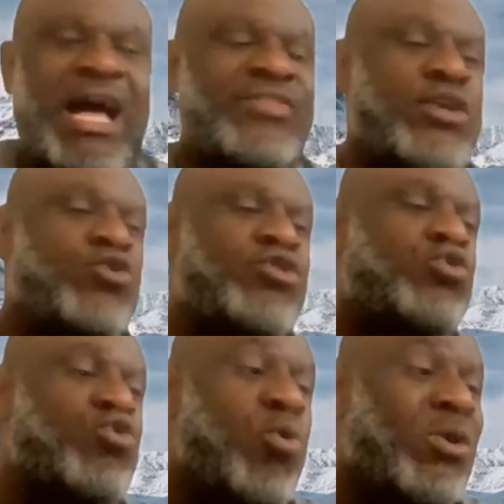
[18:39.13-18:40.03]
and then you need
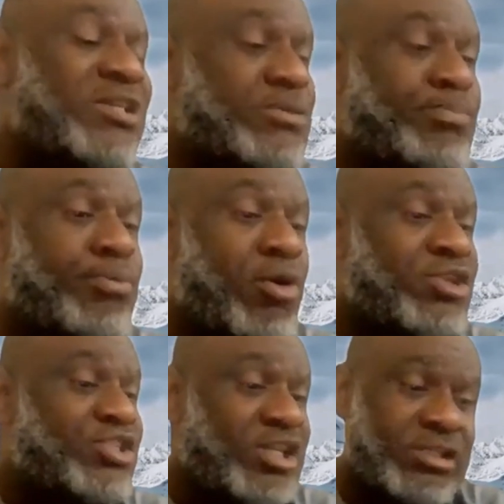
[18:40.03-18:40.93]
to know what is
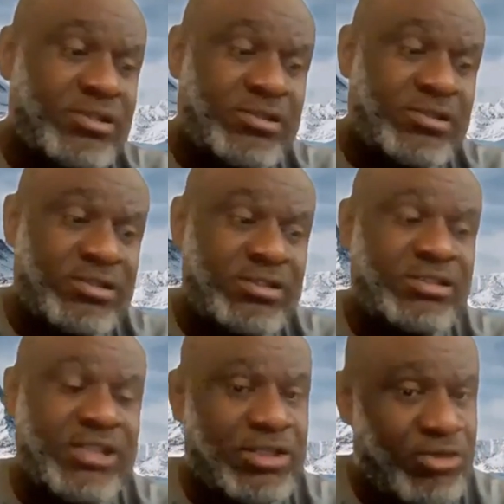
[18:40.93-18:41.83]
blockchain
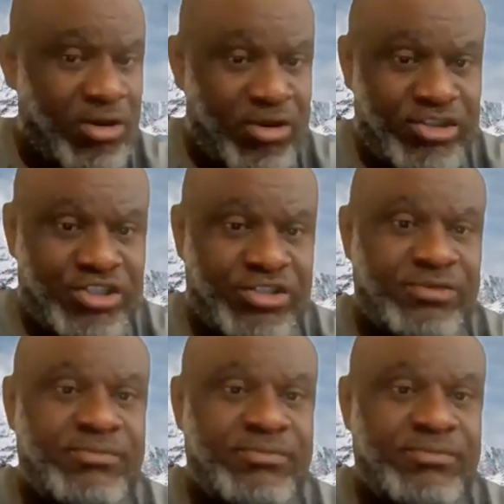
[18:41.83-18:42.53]
technology.